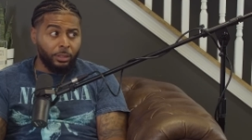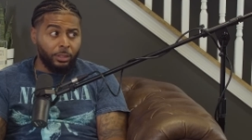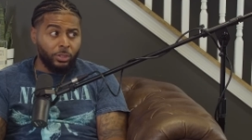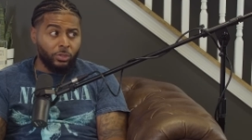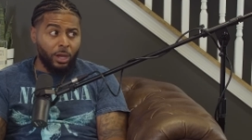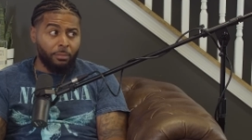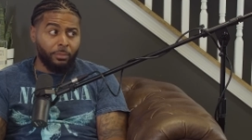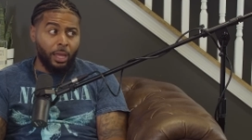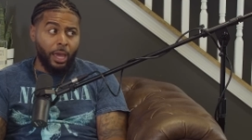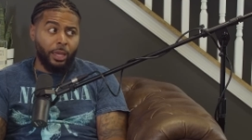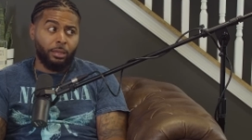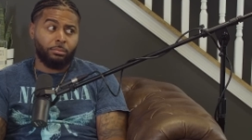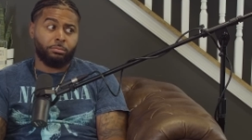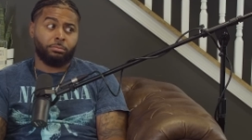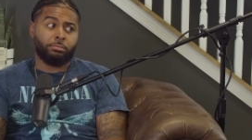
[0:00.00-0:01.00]
So I'm
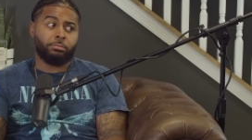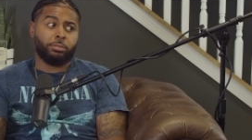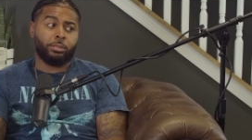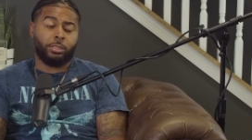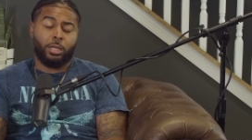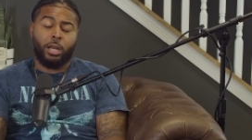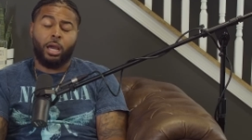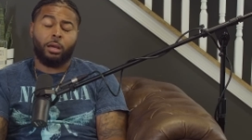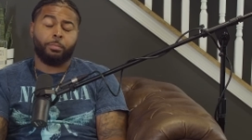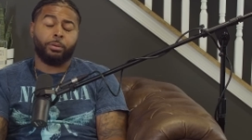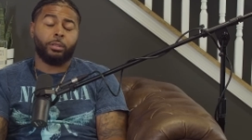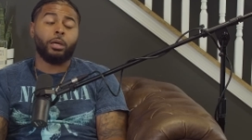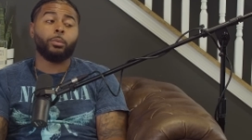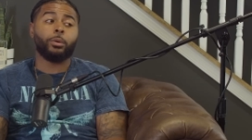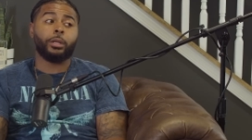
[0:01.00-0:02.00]
like, shit, I could
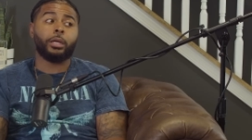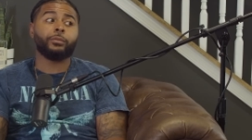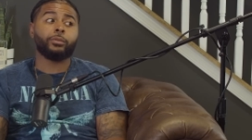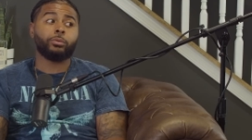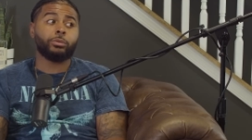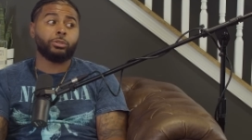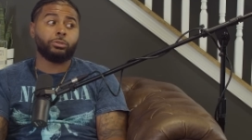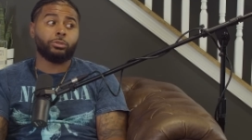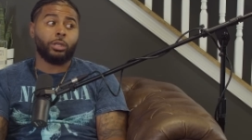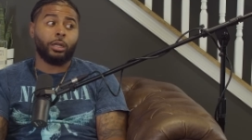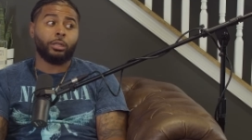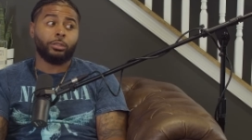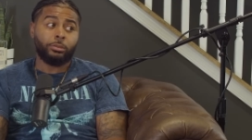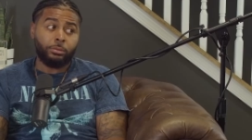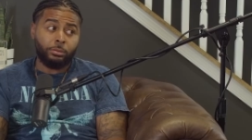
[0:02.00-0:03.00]
pull up whenever. What you trying
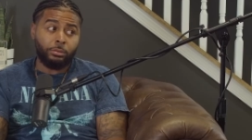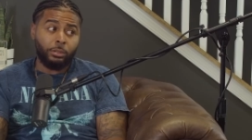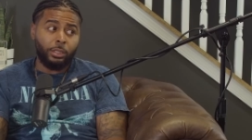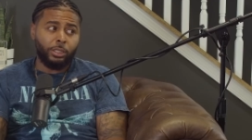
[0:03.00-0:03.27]
to do?